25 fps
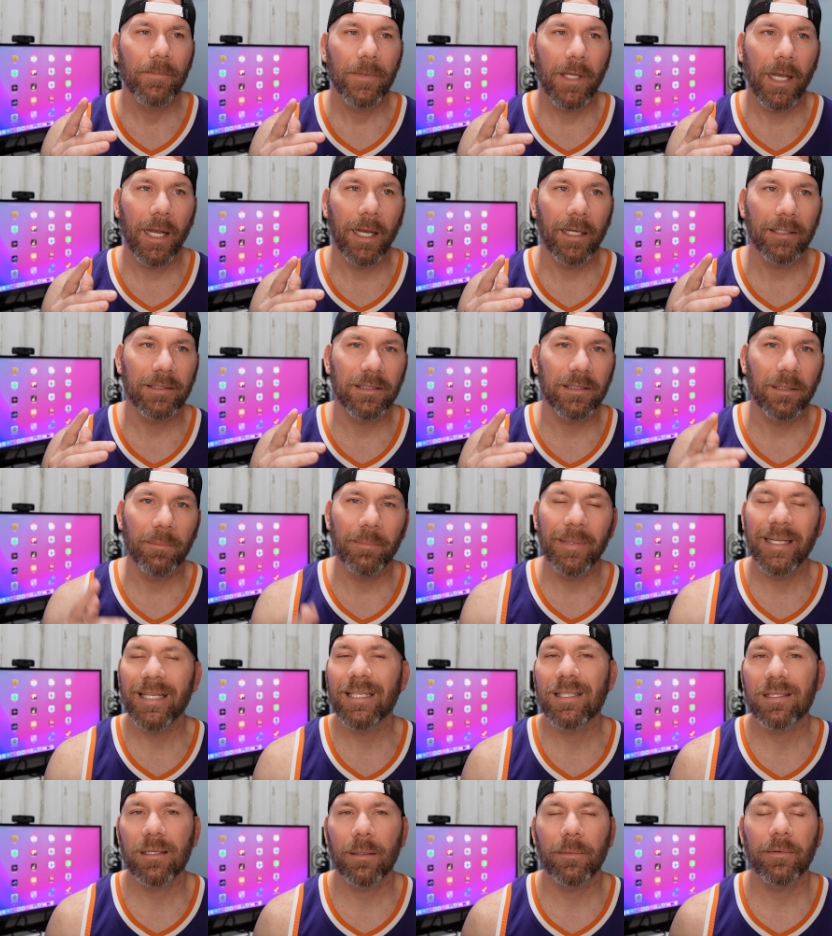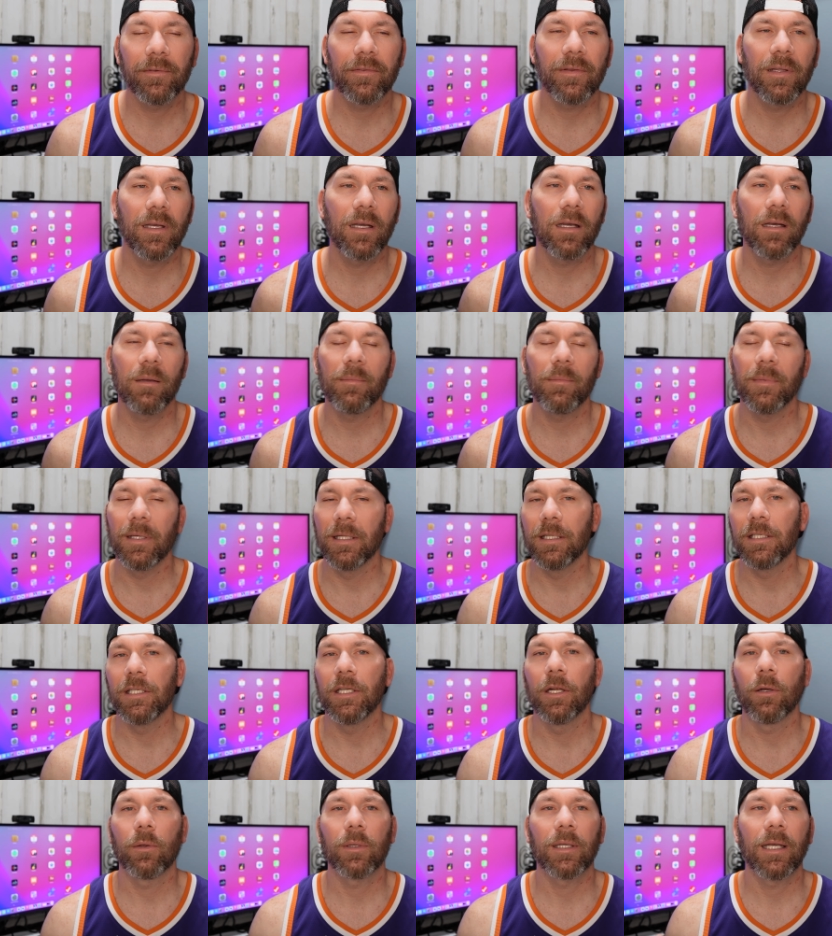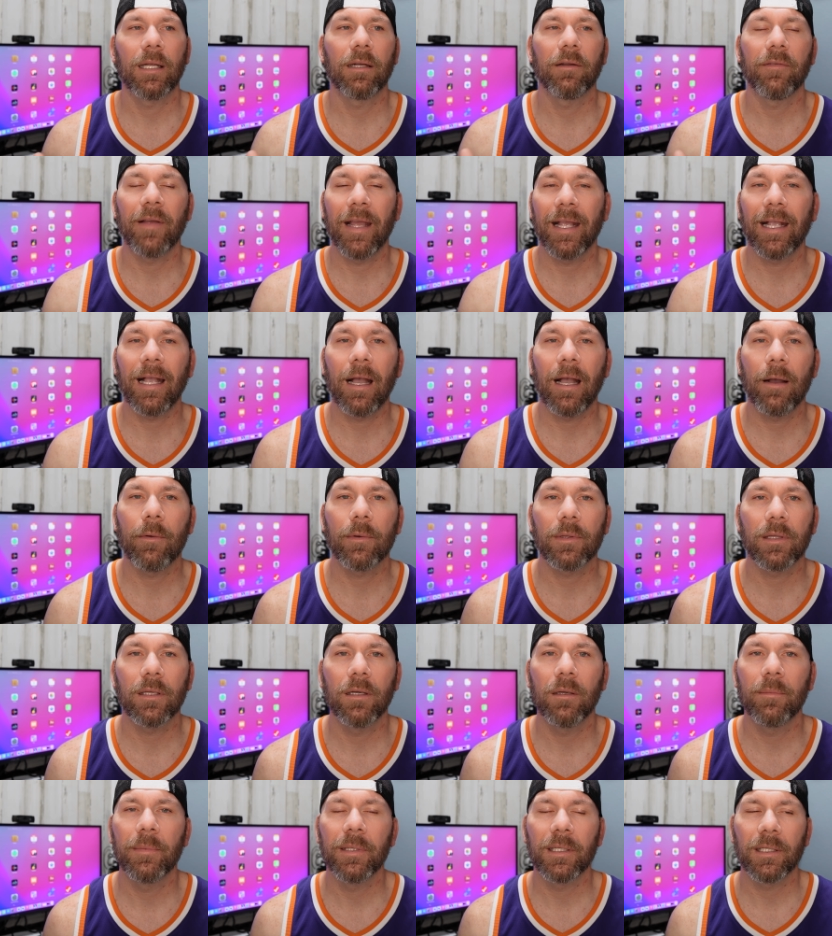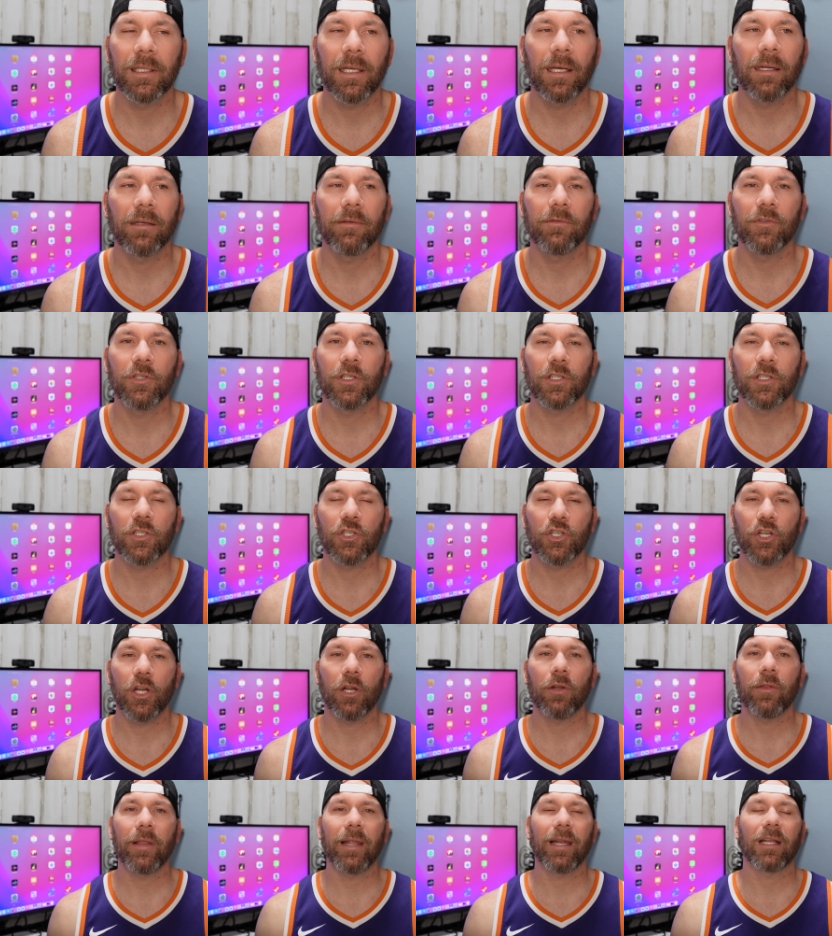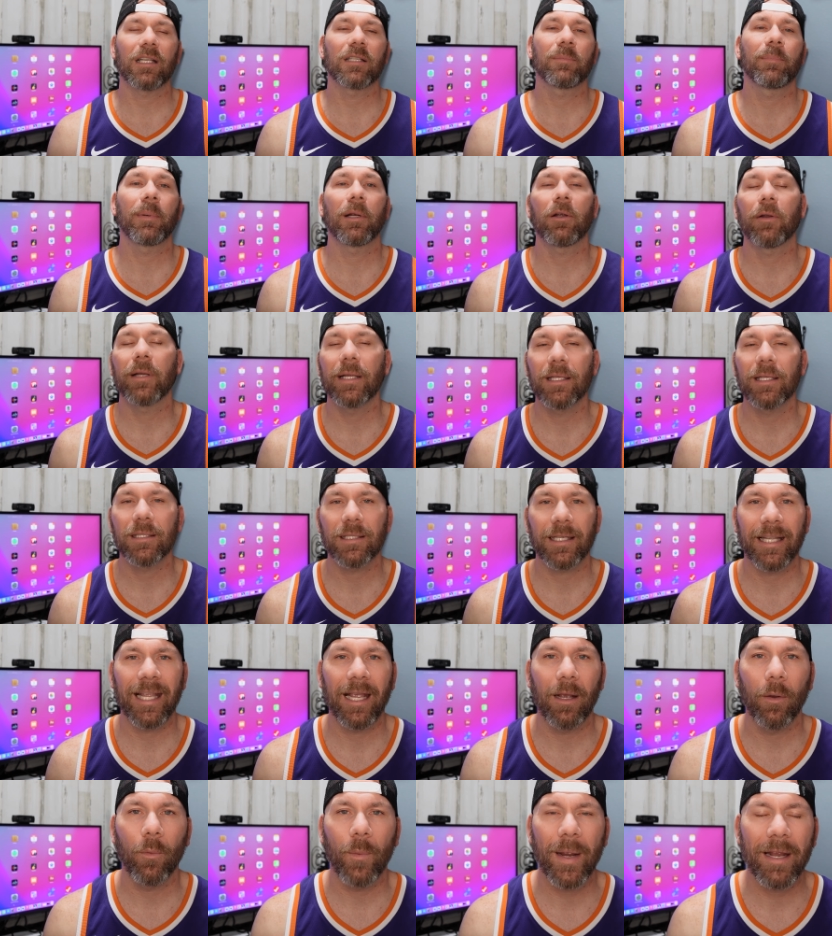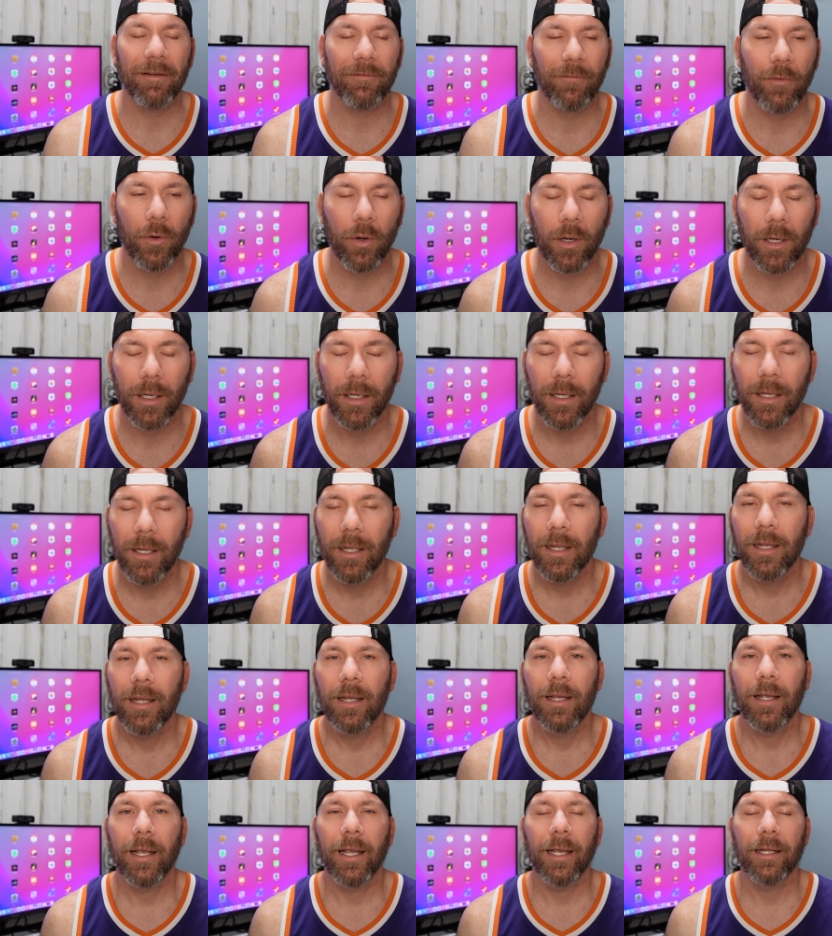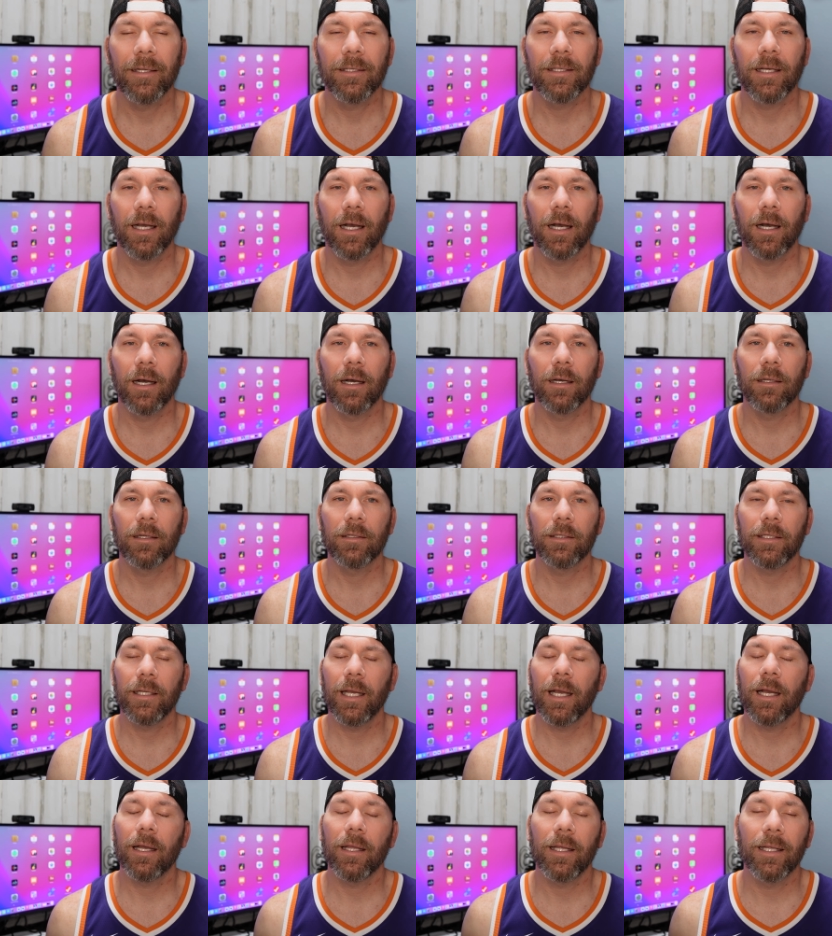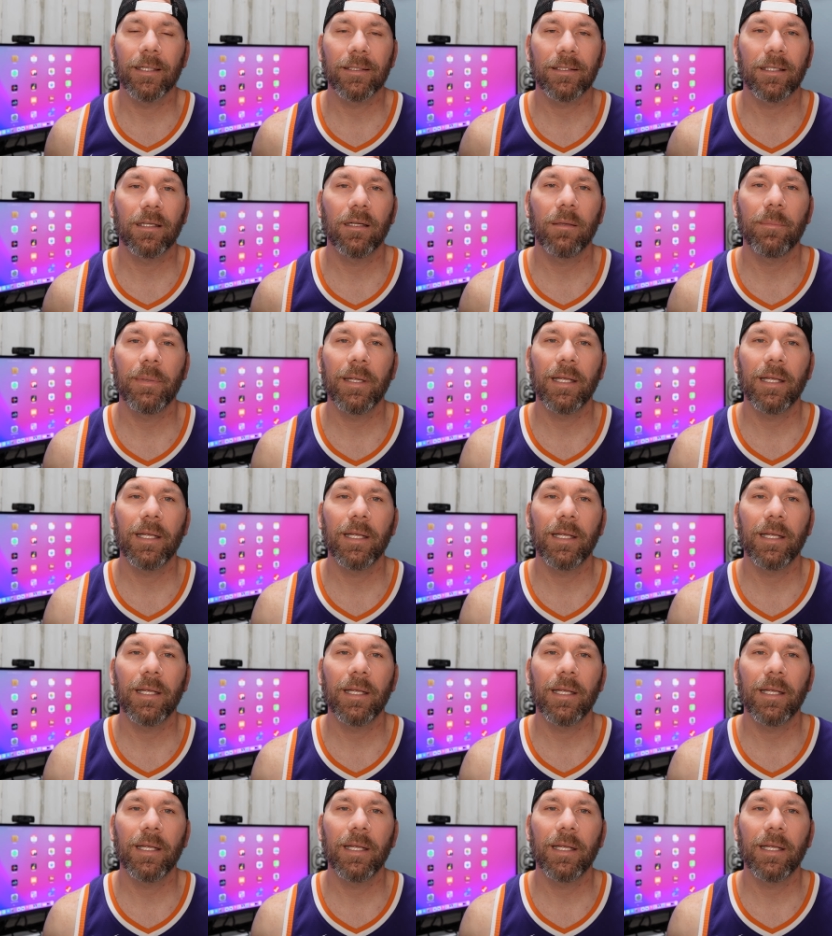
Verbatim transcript: uh, to meet some of them and, you know, kind of hang out with them and kind of just share that experience. Can't wait for it. And uh, yeah, it's going to